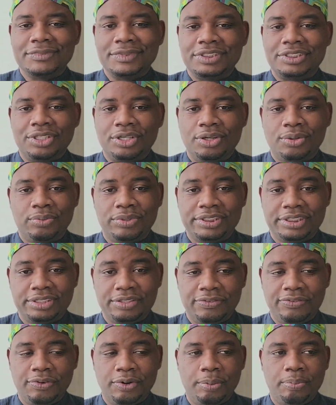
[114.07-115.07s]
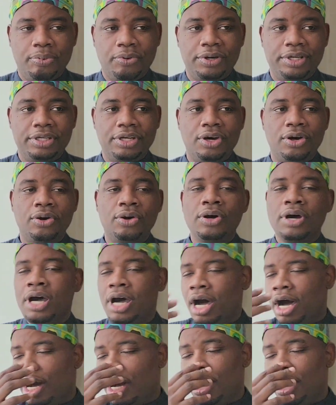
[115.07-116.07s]
so it wasn't a
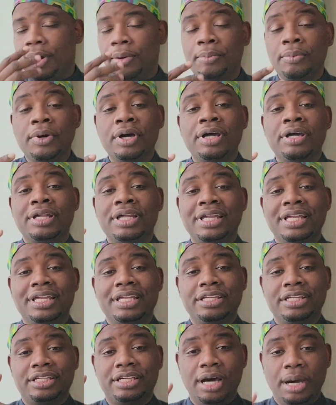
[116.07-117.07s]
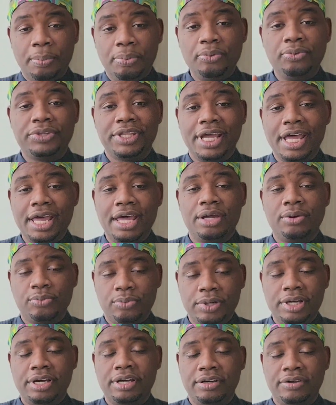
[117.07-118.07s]
4.0. Couple
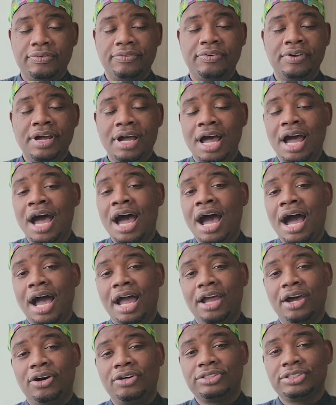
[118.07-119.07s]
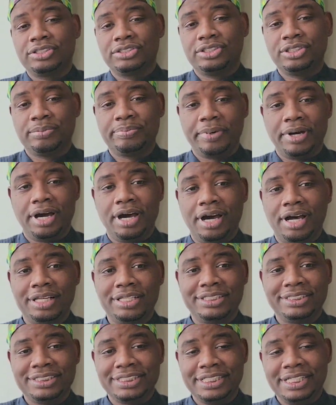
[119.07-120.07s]
that with, I also took
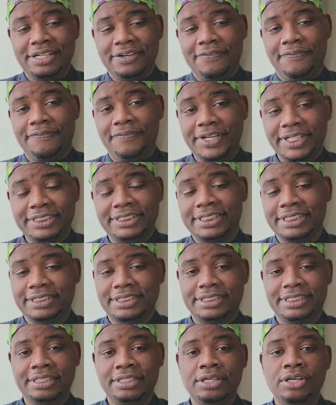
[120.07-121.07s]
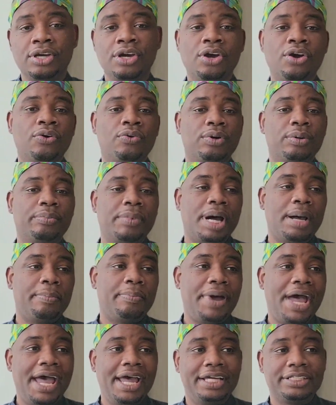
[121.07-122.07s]
biology and physics with
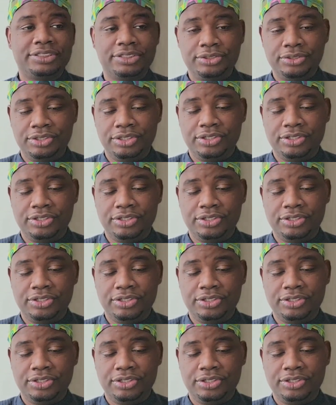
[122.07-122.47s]
my past 2